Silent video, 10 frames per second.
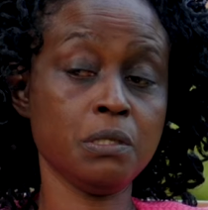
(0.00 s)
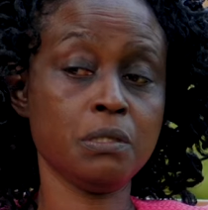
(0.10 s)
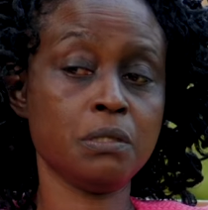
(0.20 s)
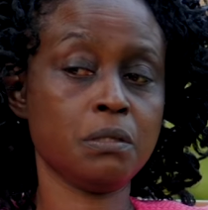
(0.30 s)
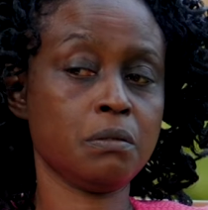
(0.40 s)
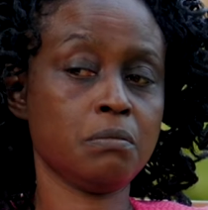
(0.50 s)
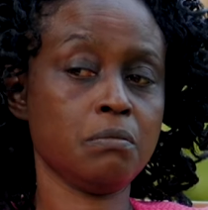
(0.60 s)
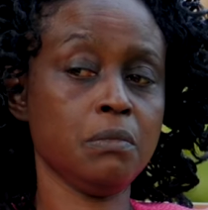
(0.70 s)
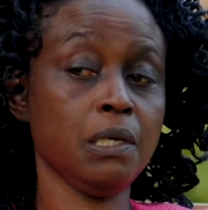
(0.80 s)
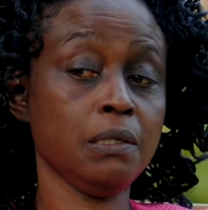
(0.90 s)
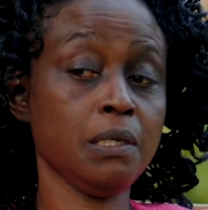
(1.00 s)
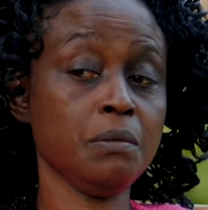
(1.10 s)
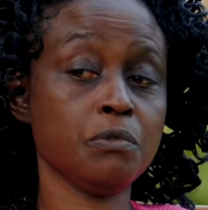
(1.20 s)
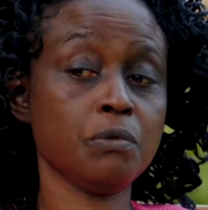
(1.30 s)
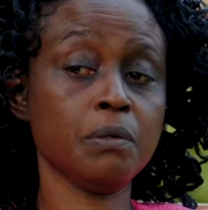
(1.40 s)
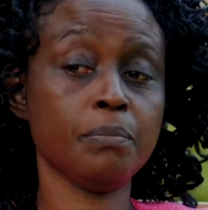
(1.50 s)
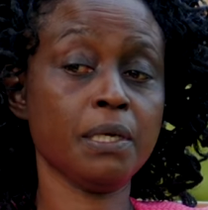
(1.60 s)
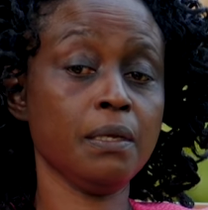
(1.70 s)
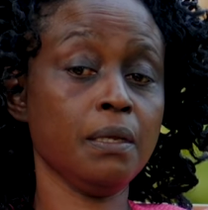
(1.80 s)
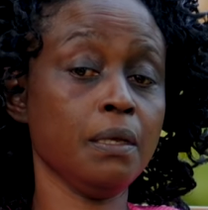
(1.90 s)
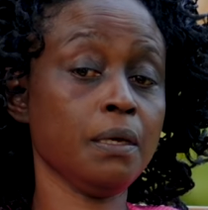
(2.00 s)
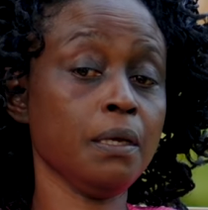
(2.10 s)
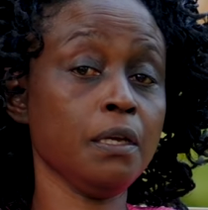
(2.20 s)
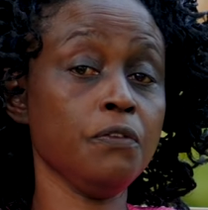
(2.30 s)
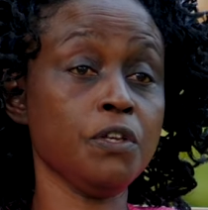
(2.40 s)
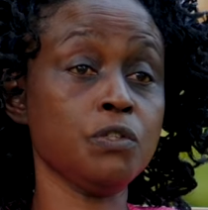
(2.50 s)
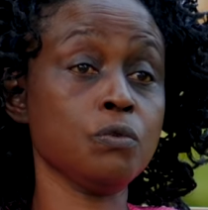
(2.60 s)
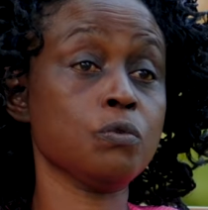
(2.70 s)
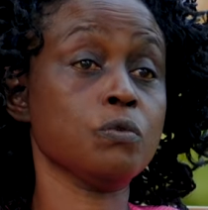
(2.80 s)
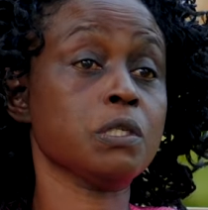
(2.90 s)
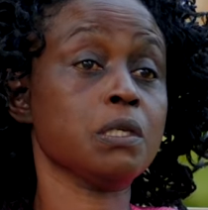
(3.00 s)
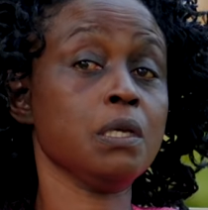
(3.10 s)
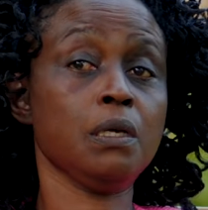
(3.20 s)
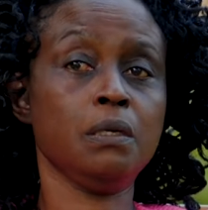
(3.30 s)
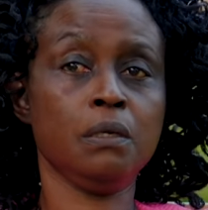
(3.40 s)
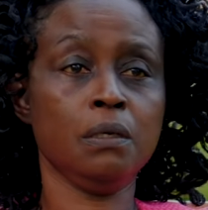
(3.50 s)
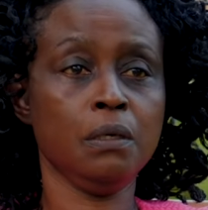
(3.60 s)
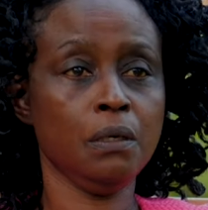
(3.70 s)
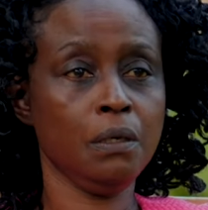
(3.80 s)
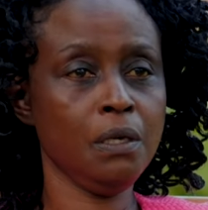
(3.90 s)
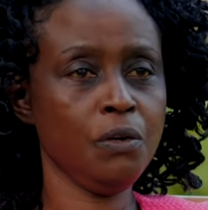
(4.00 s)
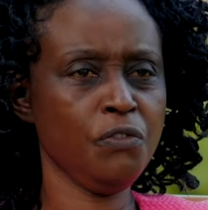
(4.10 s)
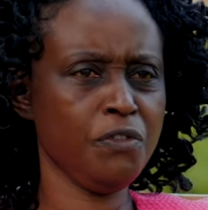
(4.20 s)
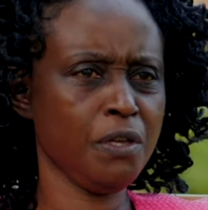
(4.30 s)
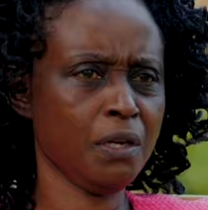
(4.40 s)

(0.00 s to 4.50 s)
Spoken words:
there are times when the caregiver is also scared. Now if